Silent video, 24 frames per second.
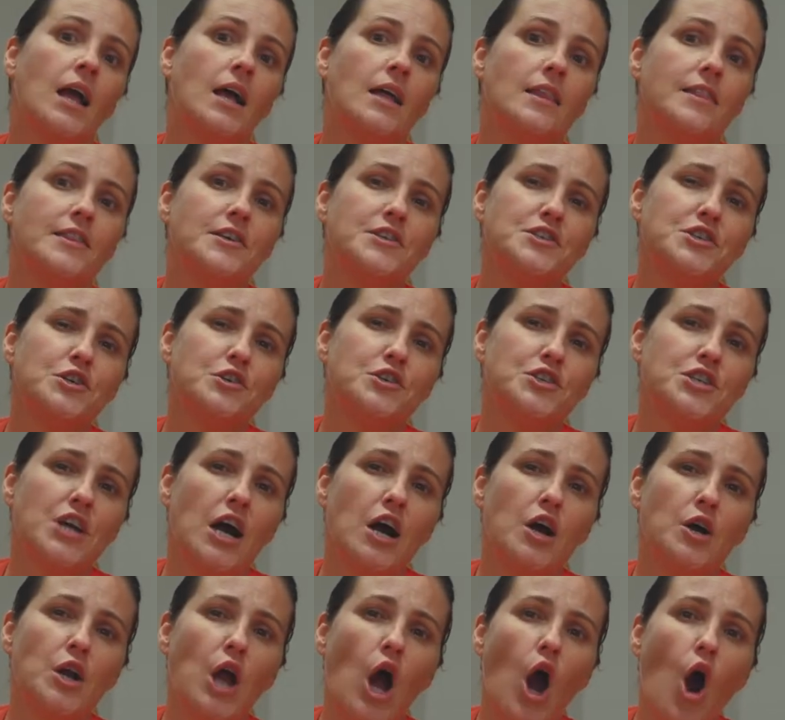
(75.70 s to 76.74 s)
Does your
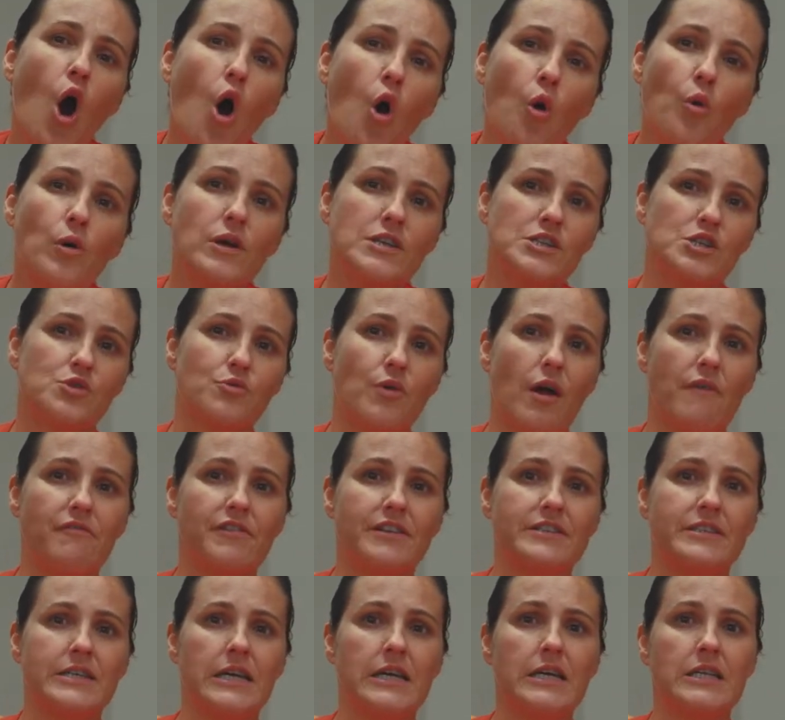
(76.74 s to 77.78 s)
child always
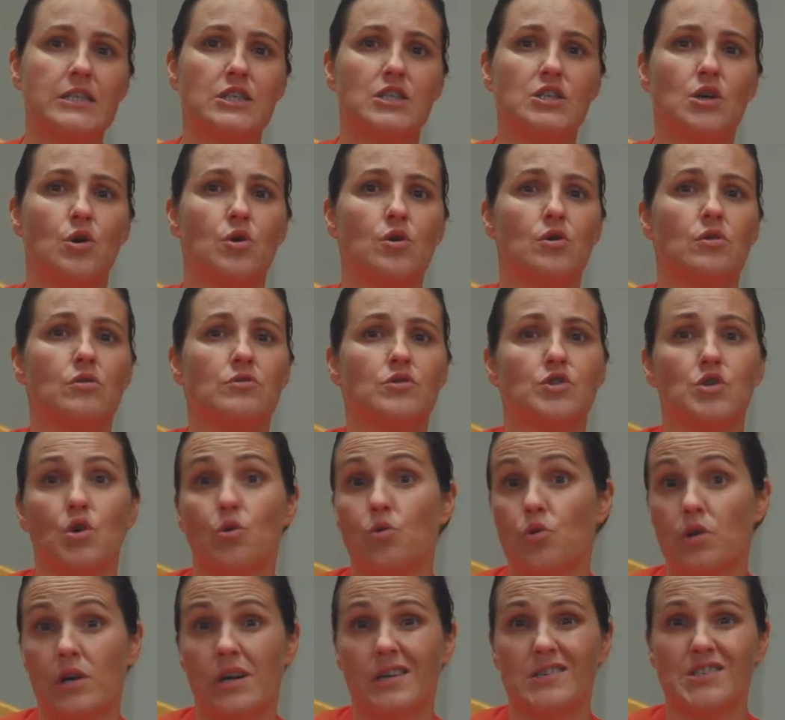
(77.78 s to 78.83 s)
gravitate
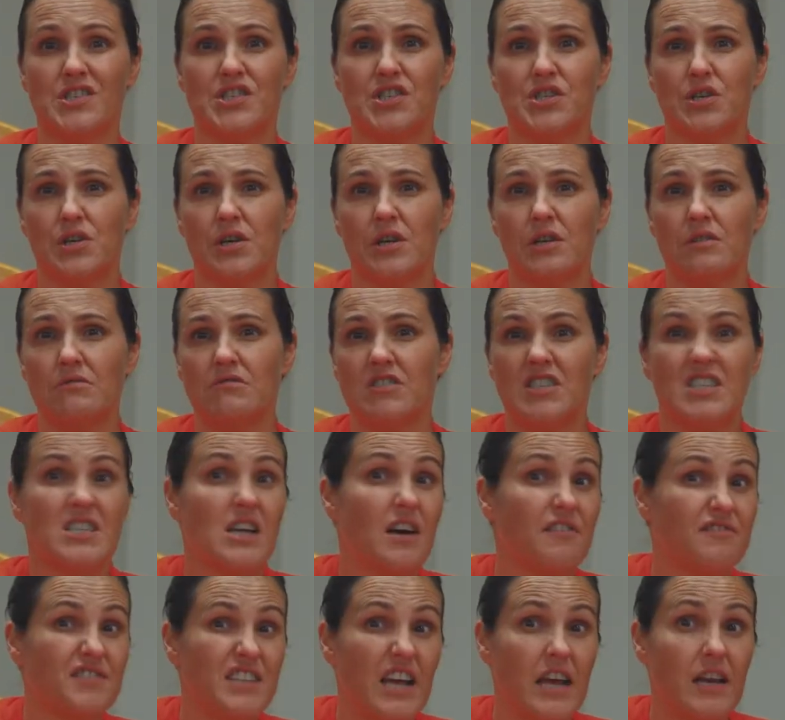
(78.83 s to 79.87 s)
toward a certain
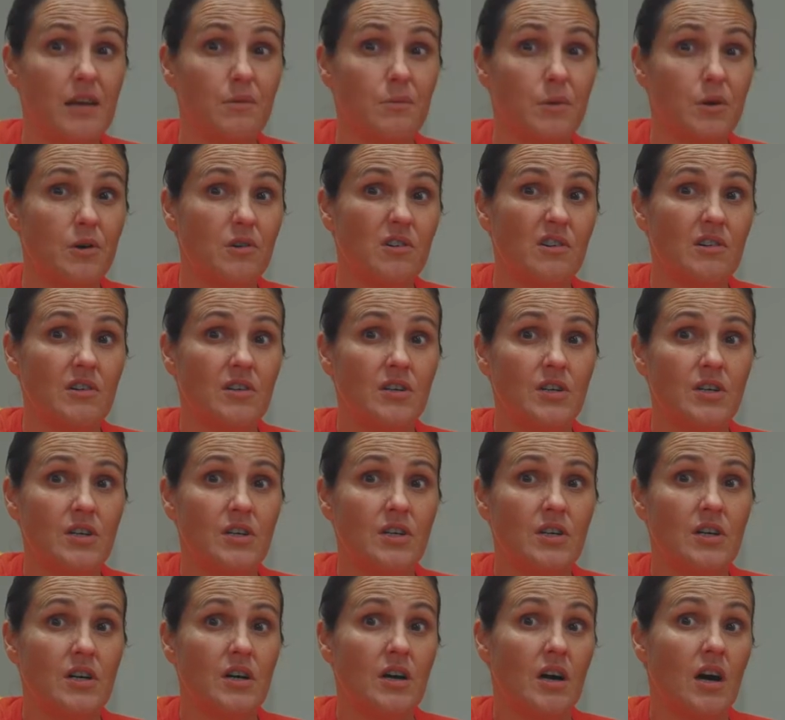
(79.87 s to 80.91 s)
stuffed animal?
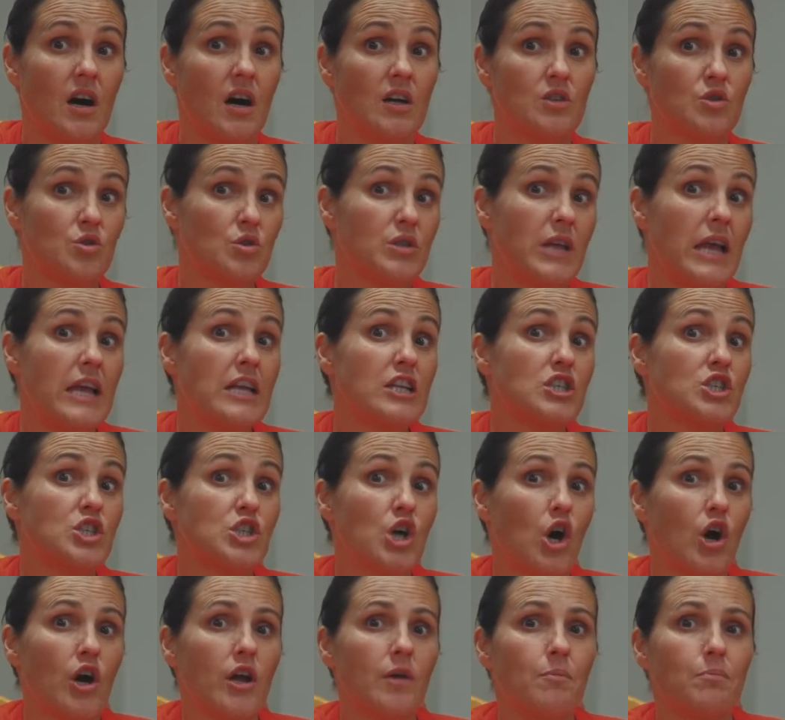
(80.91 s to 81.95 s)
Do they
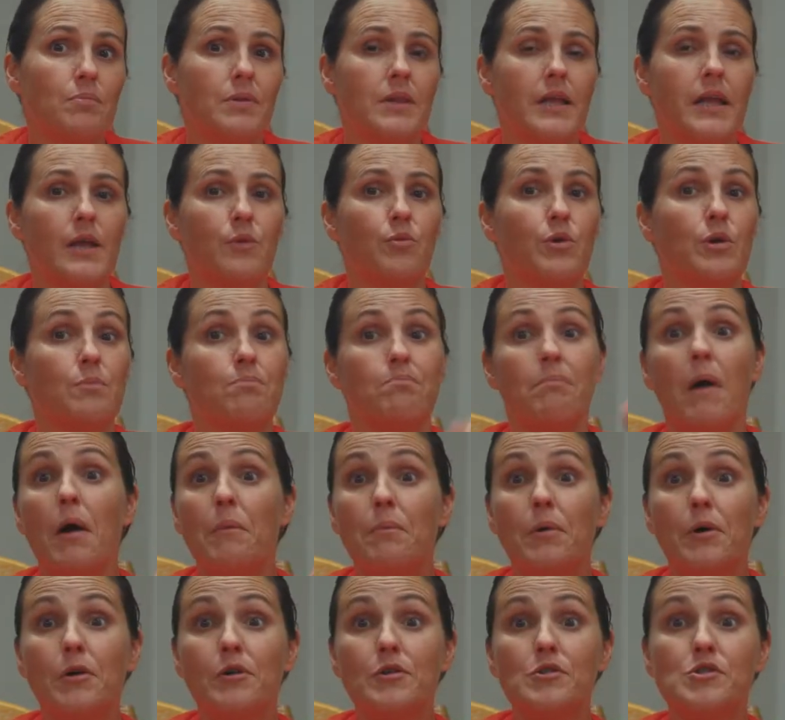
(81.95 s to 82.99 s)
enjoy playing with
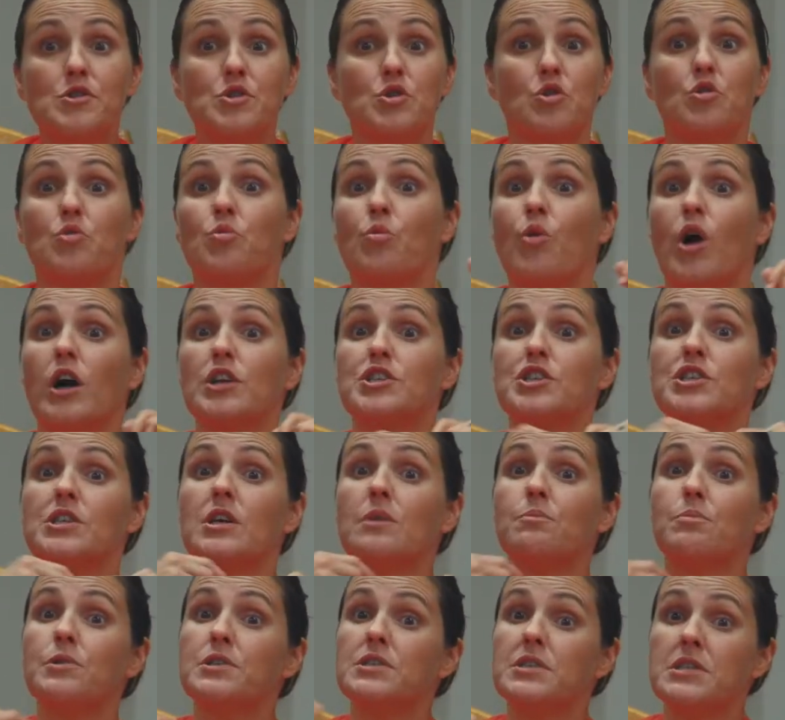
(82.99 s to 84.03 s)
bubbles or watching a
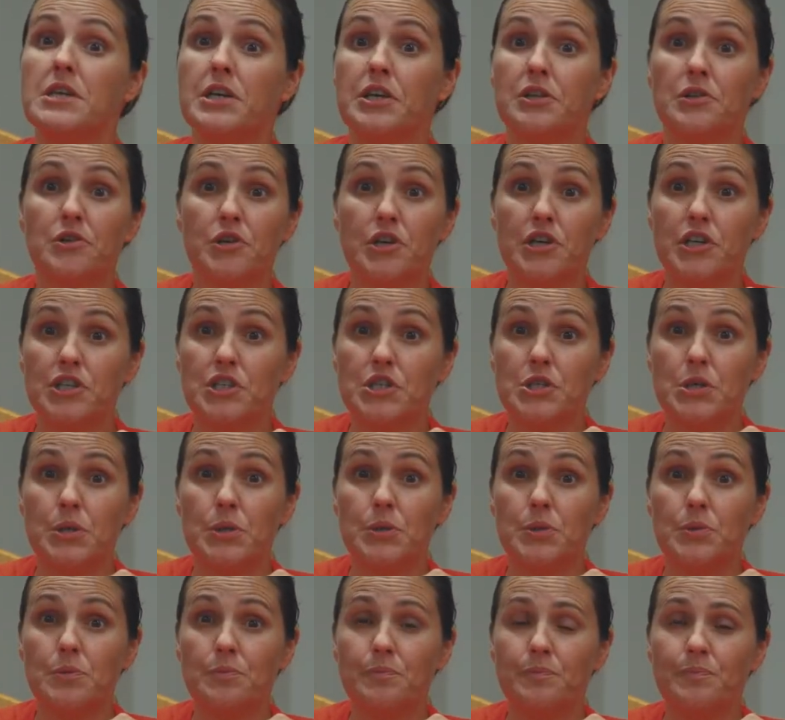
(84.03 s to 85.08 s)
particular
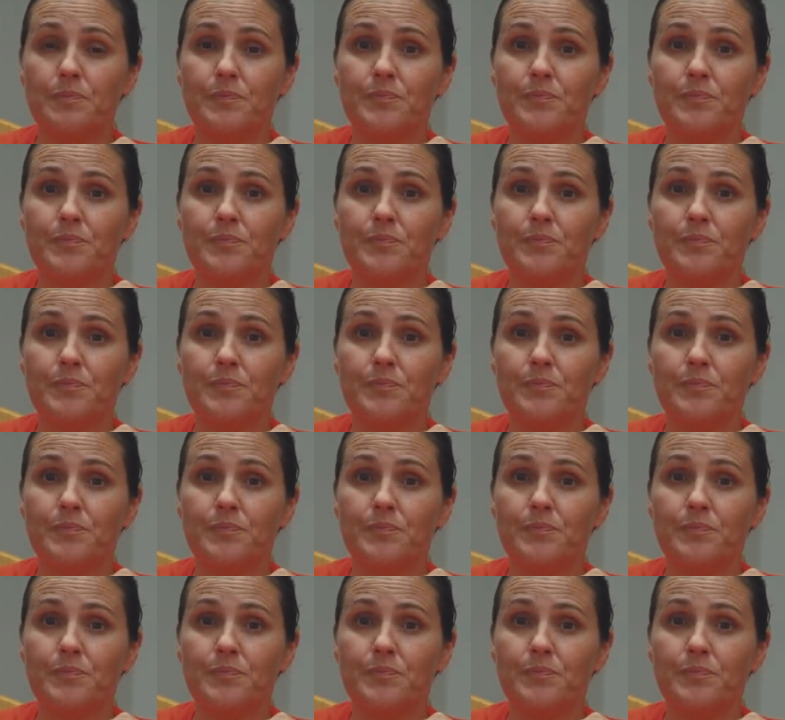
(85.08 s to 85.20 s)
cartoon?